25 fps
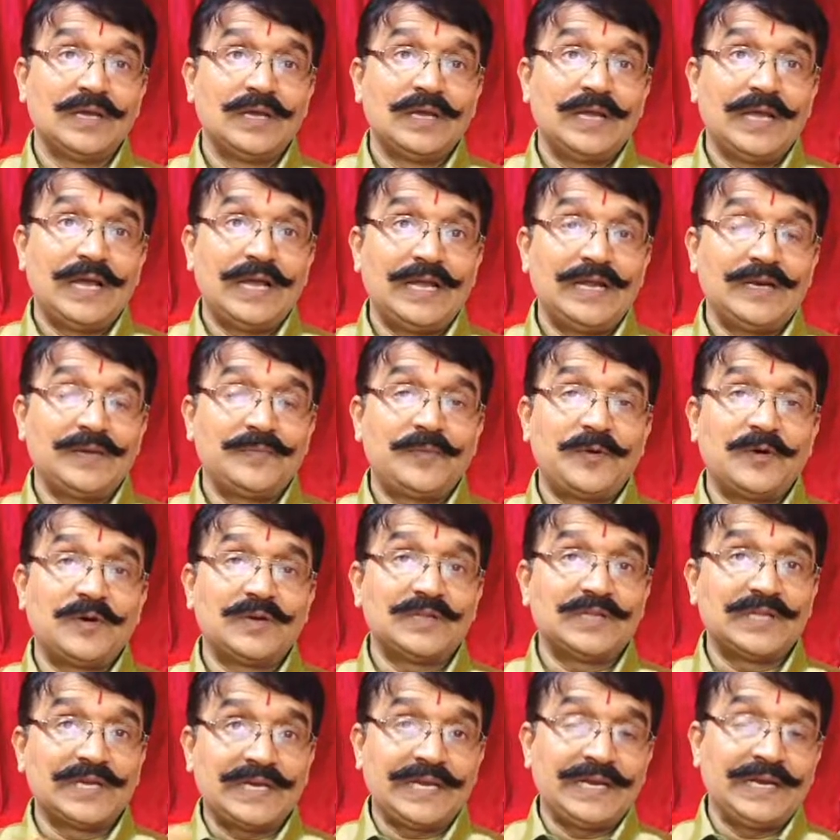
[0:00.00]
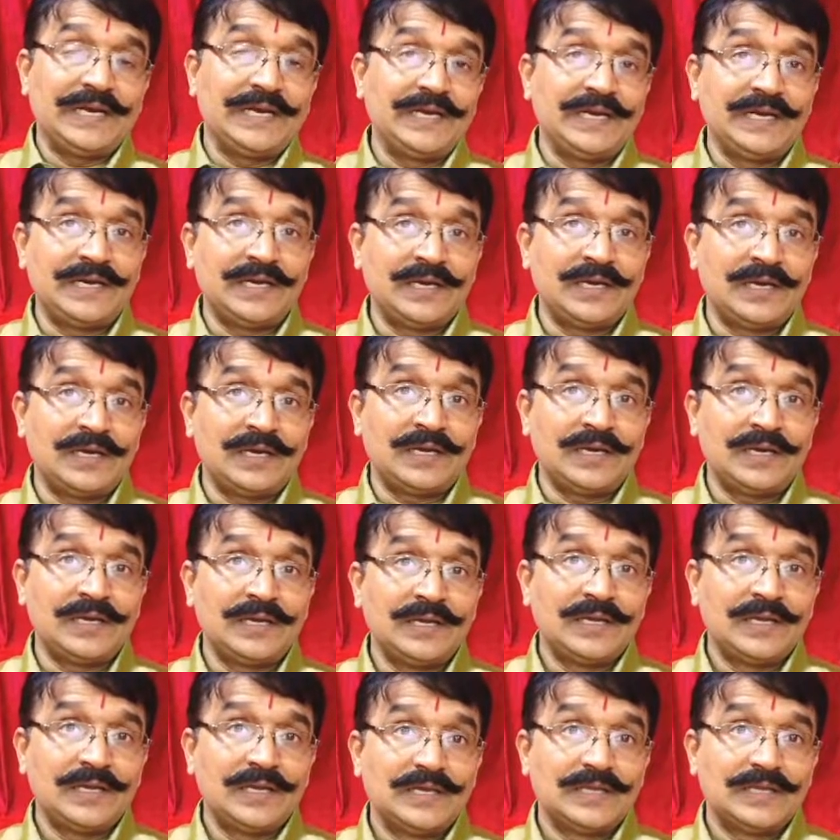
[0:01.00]
and for the creditor,
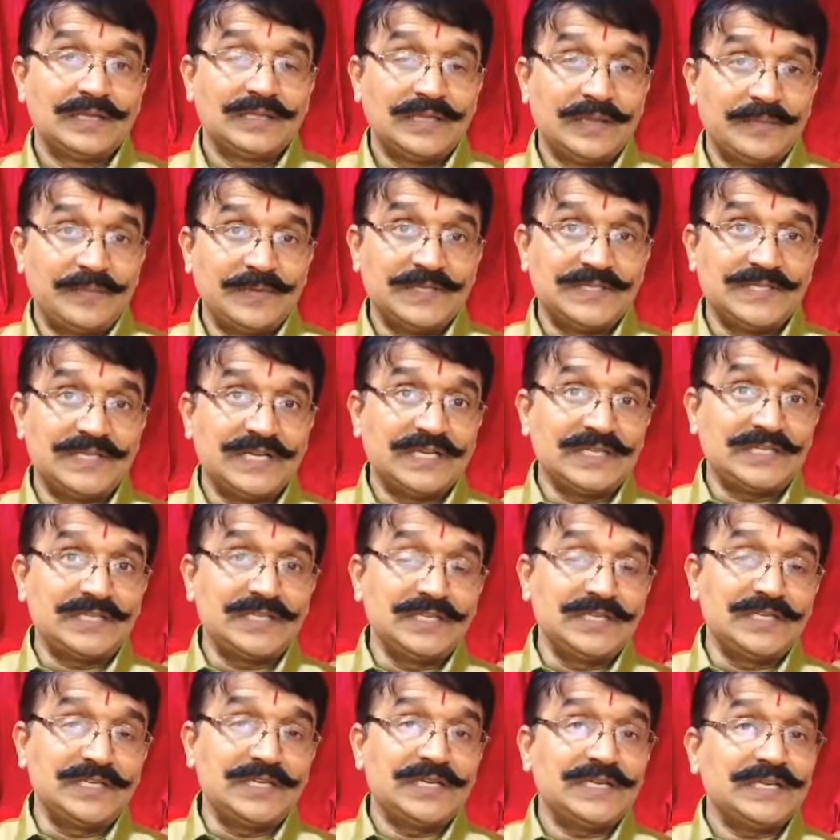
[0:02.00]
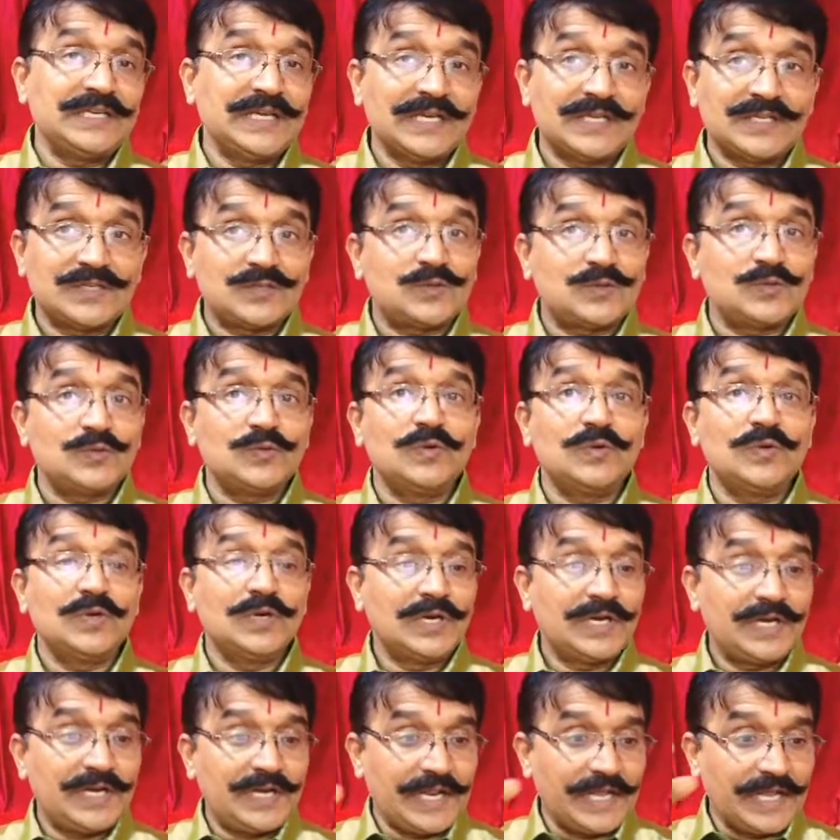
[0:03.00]
the business entity has to
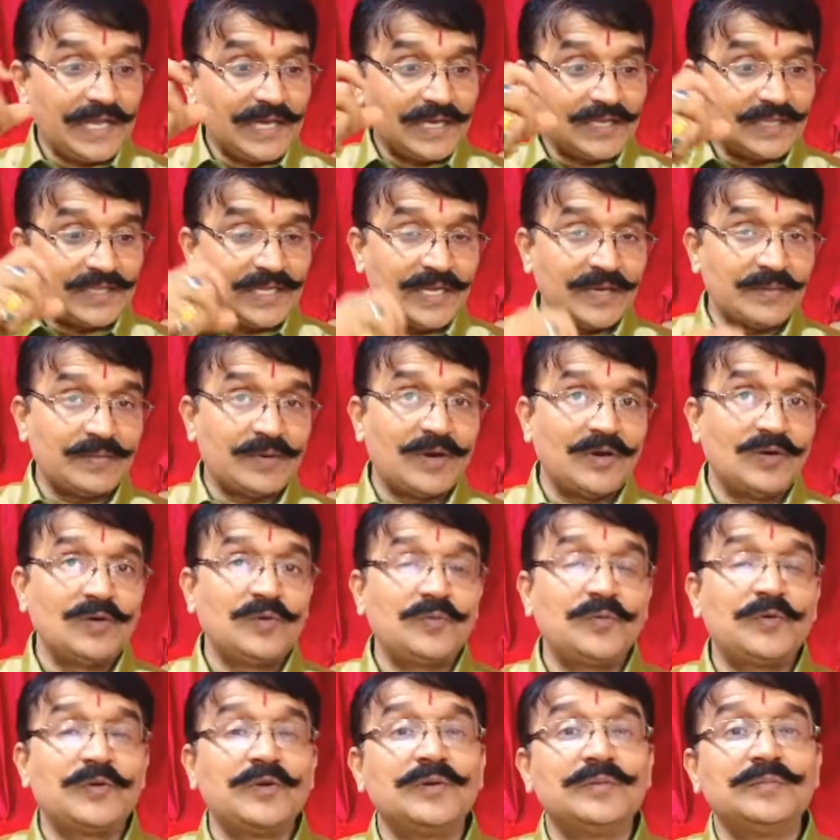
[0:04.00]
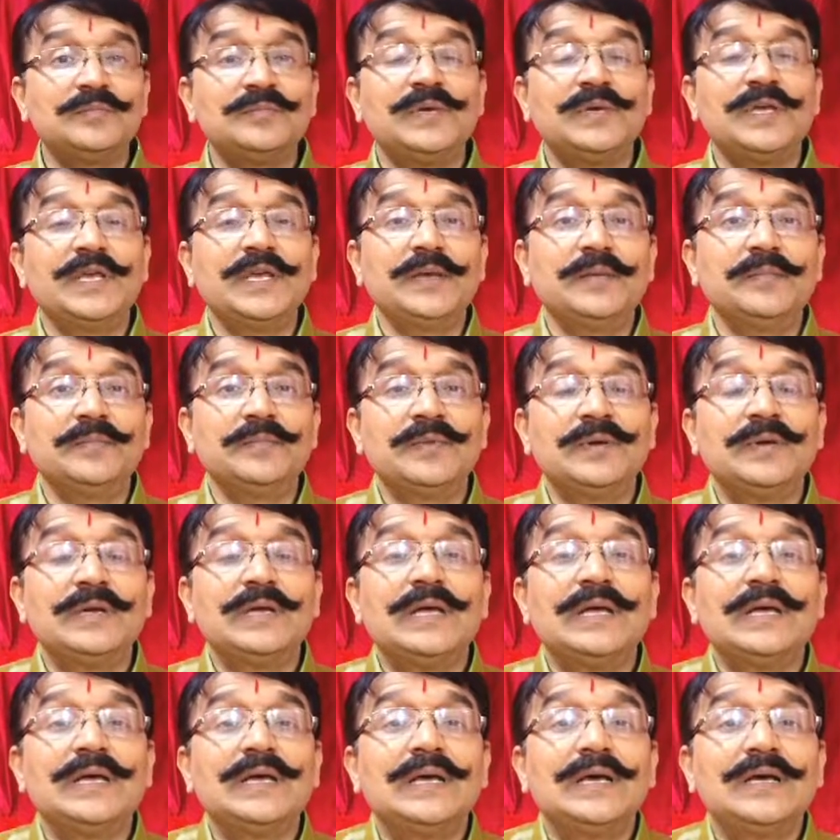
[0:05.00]
take the amount from him
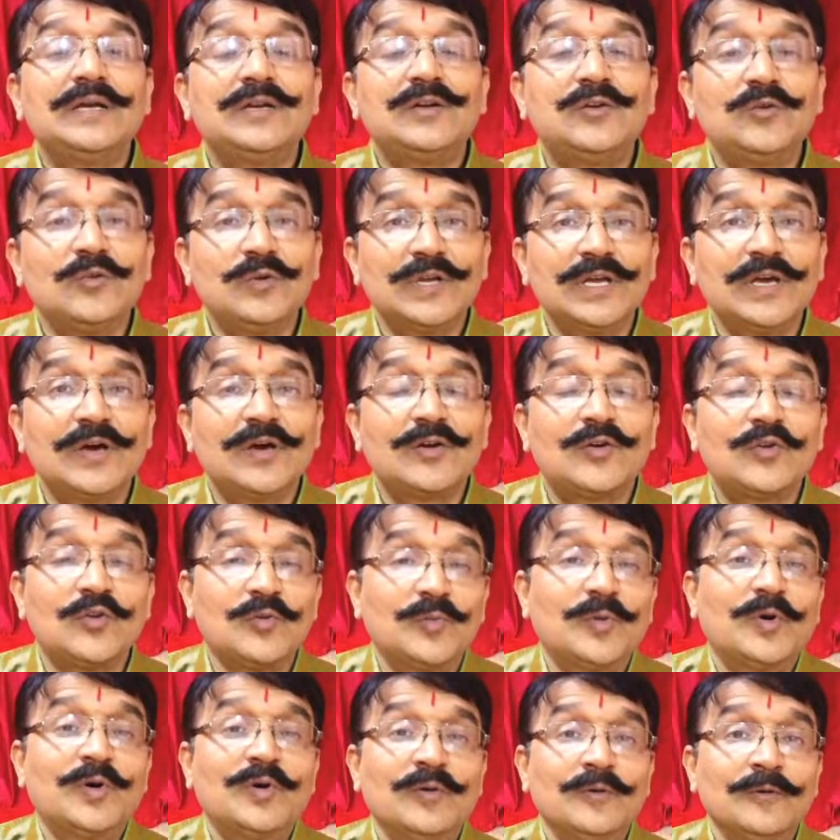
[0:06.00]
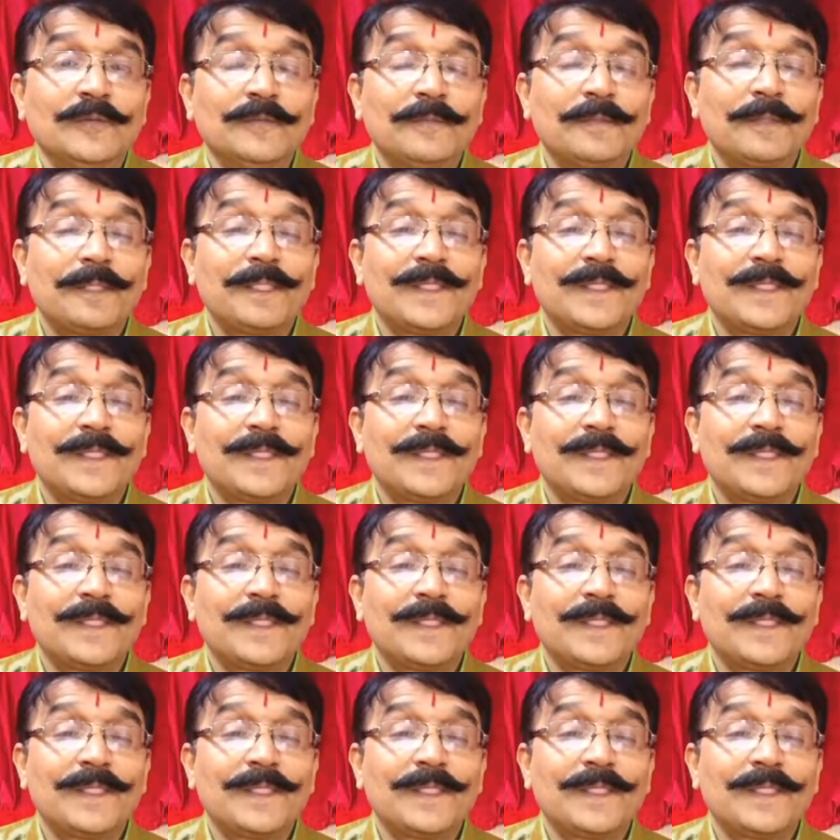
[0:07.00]
today or tomorrow.